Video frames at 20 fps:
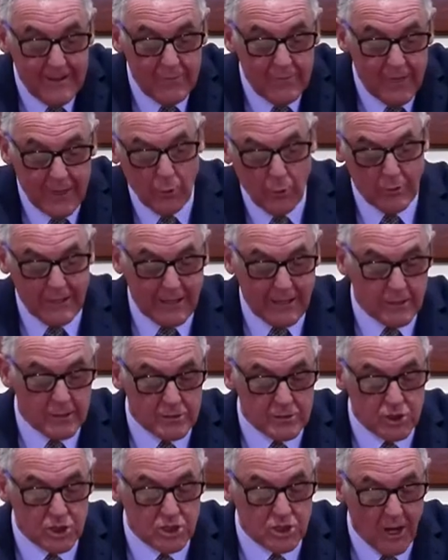They only
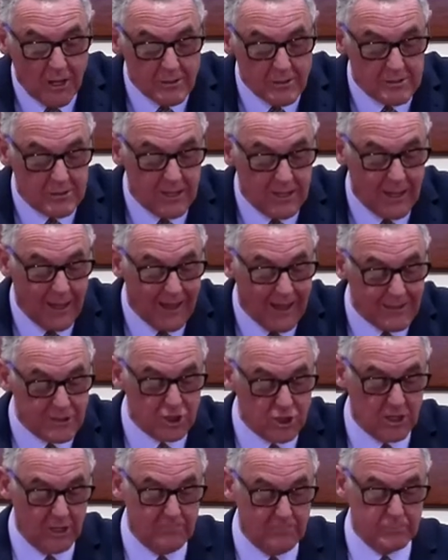consult to
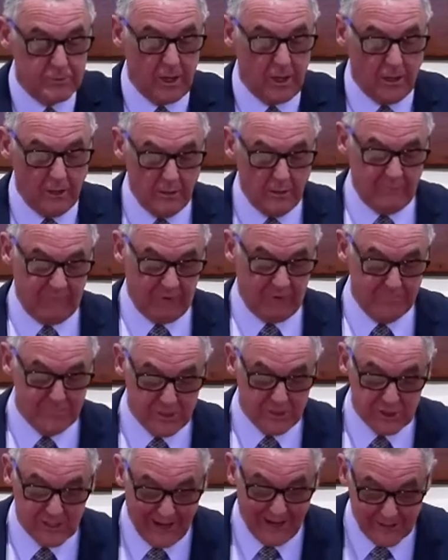cast him down from
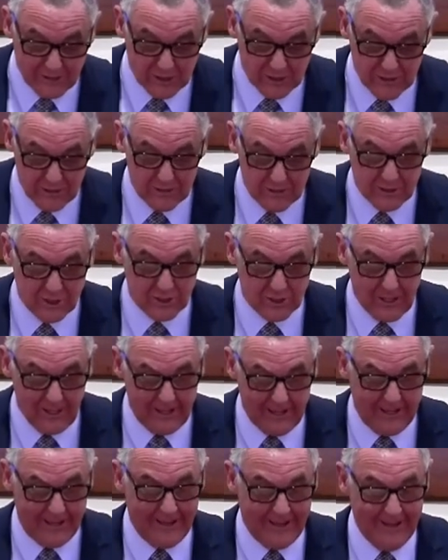his
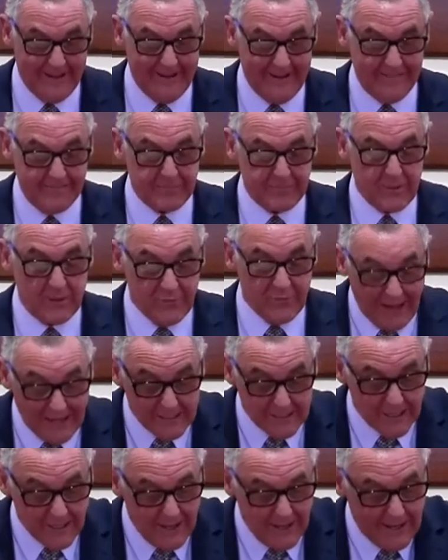excellency. They
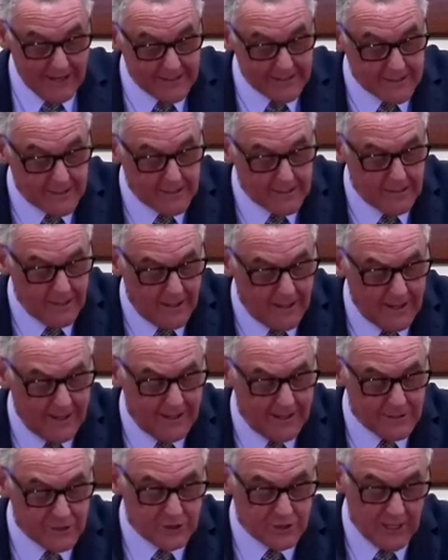delight in
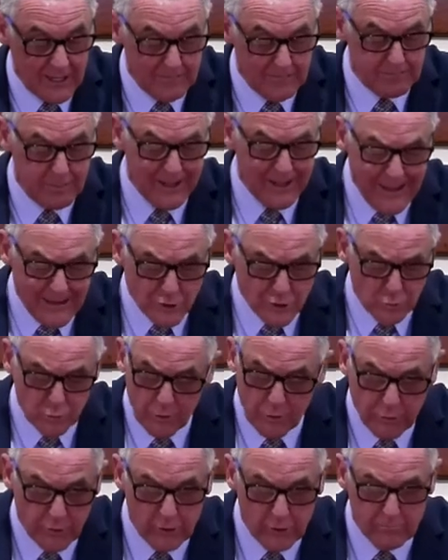lies, they bless
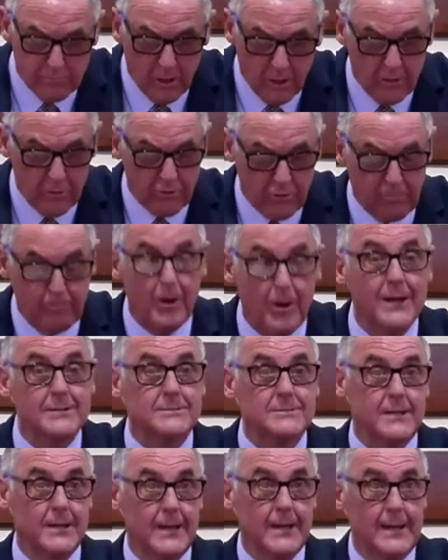with their mouth, but
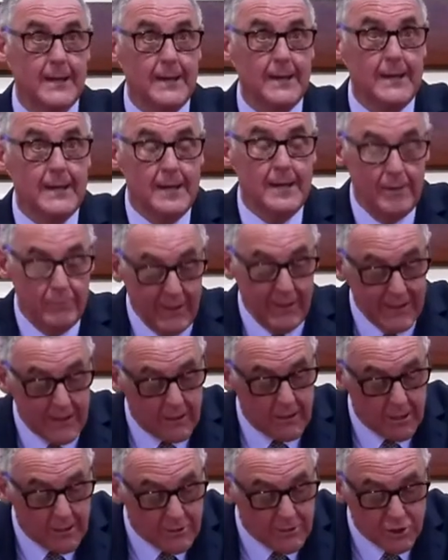they
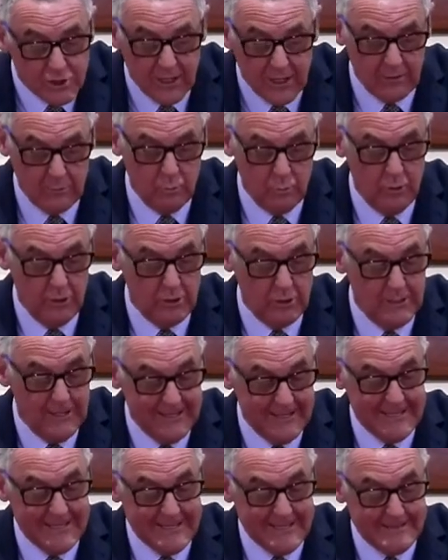curse
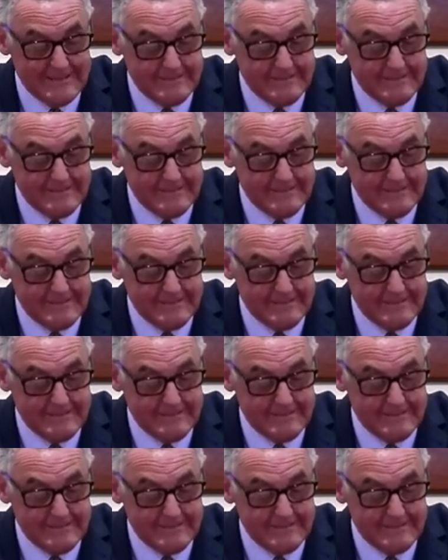inwardly.